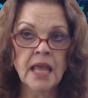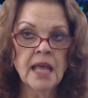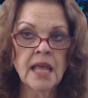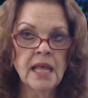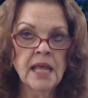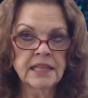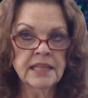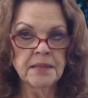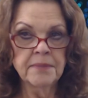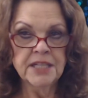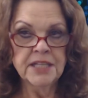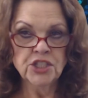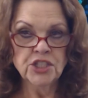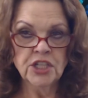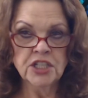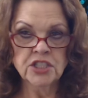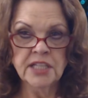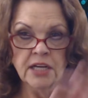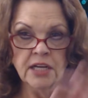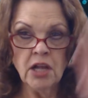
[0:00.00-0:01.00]
The
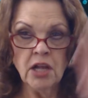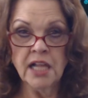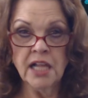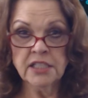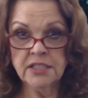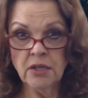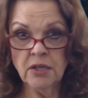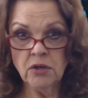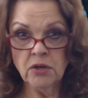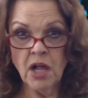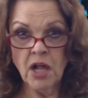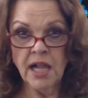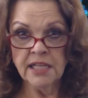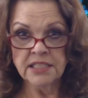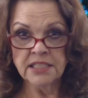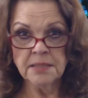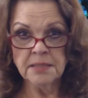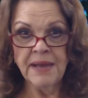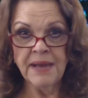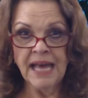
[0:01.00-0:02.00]
Magician also calls
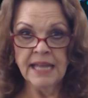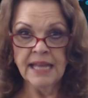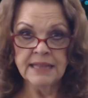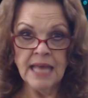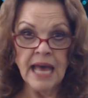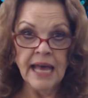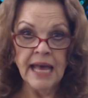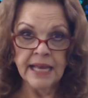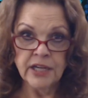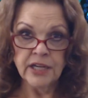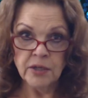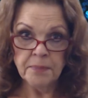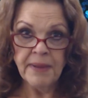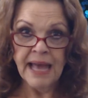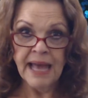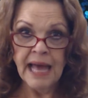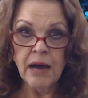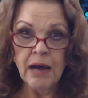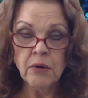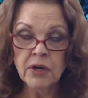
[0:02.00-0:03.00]
upon the higher
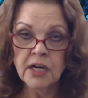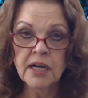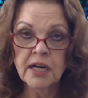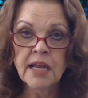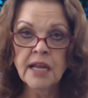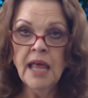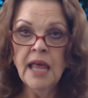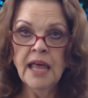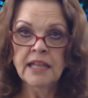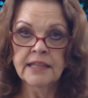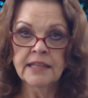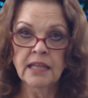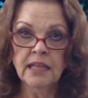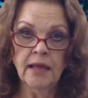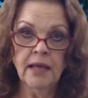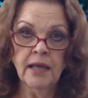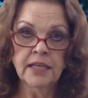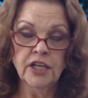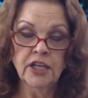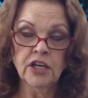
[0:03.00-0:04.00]
power, the,
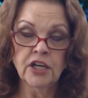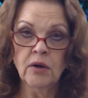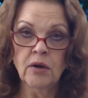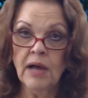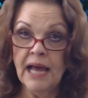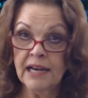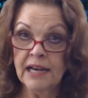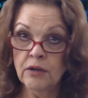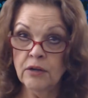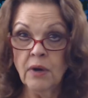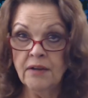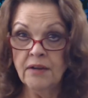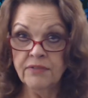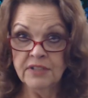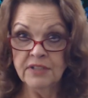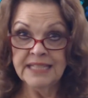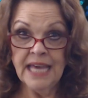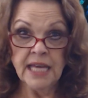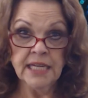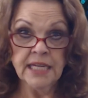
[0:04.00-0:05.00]
uh, you know, on whoever
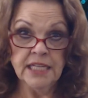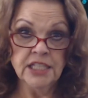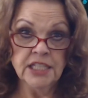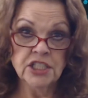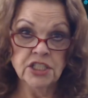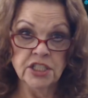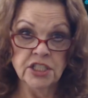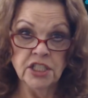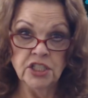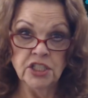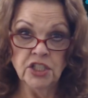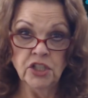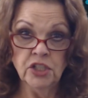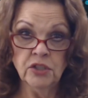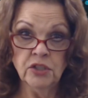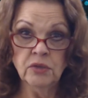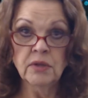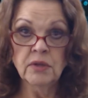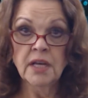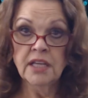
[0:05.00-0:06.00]
that is to
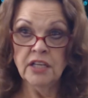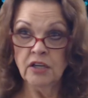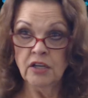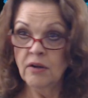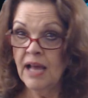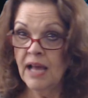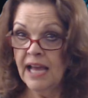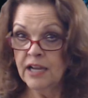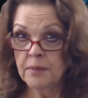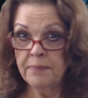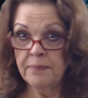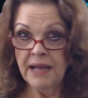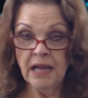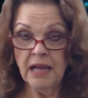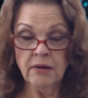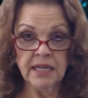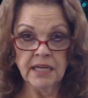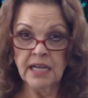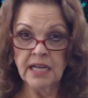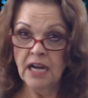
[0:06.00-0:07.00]
you, you know, higher
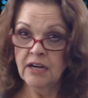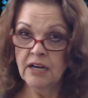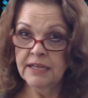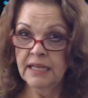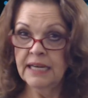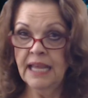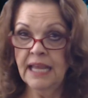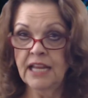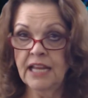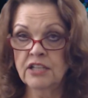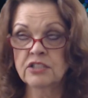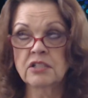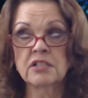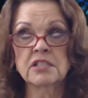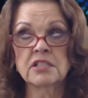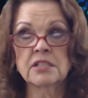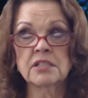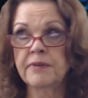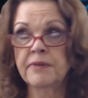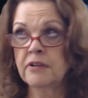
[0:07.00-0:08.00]
power, guardian angels,
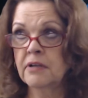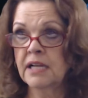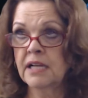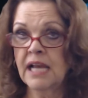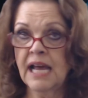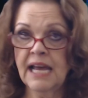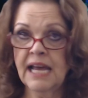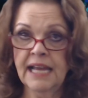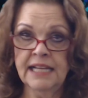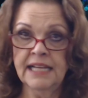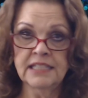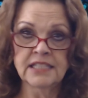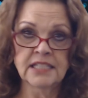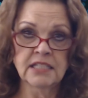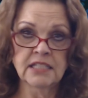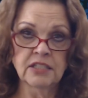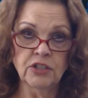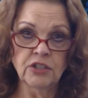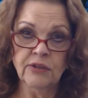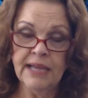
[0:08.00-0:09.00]
spirit
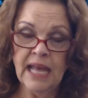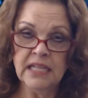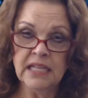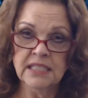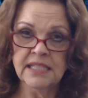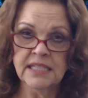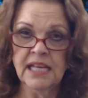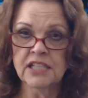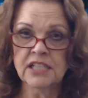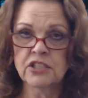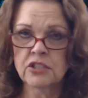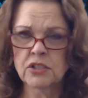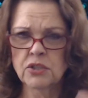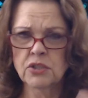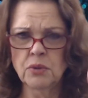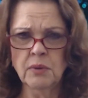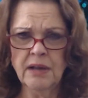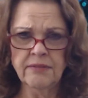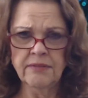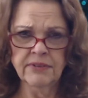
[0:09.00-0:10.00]
guides, your ancestors,
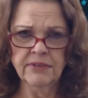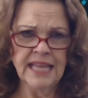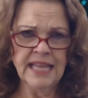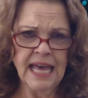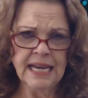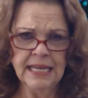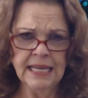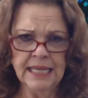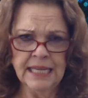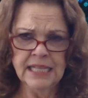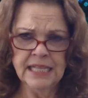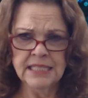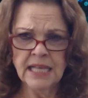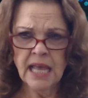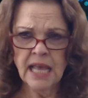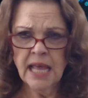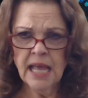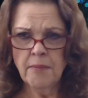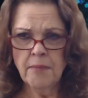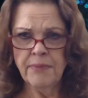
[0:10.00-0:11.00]
whoever that is,
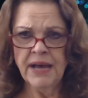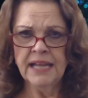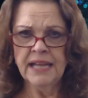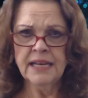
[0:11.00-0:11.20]
but